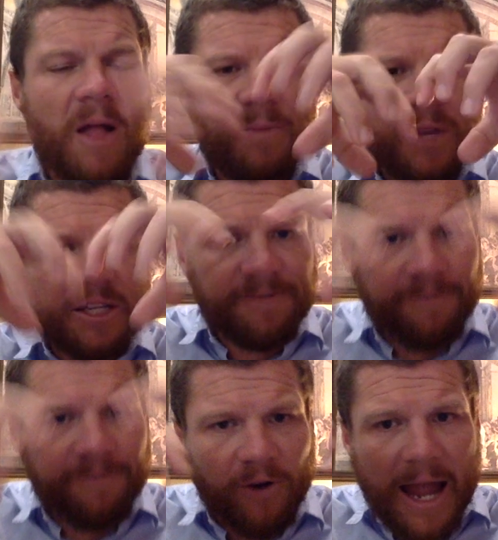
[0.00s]
this
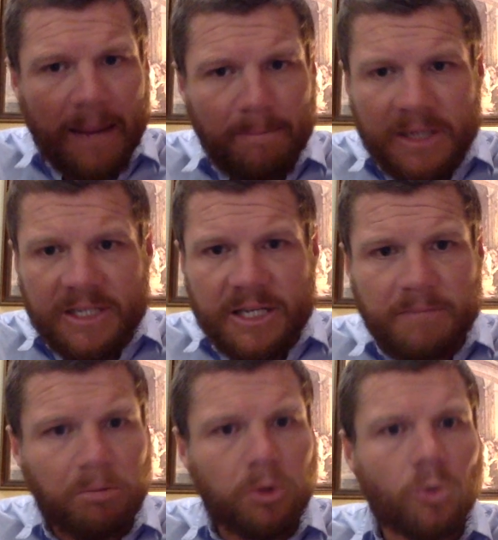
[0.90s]
fragmented
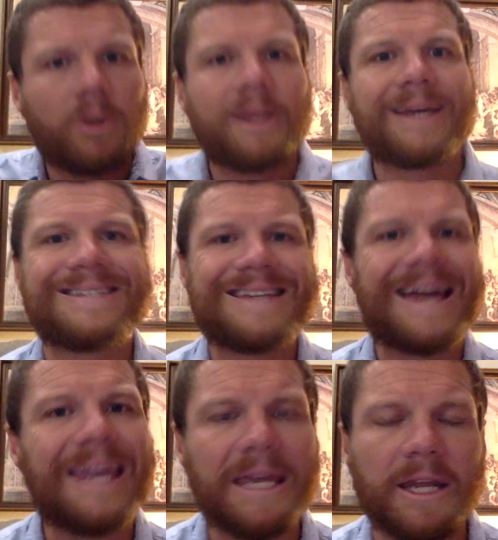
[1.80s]
plural
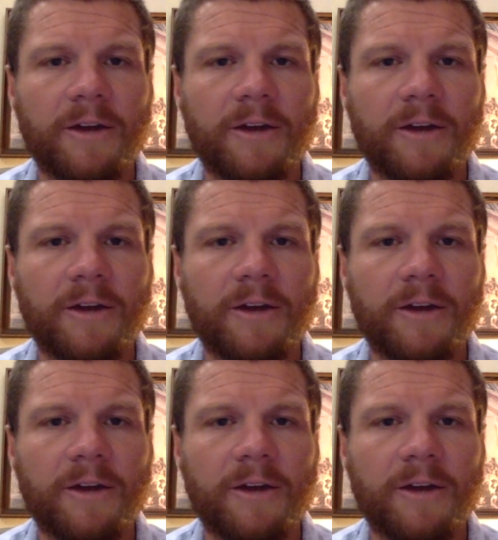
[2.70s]
executive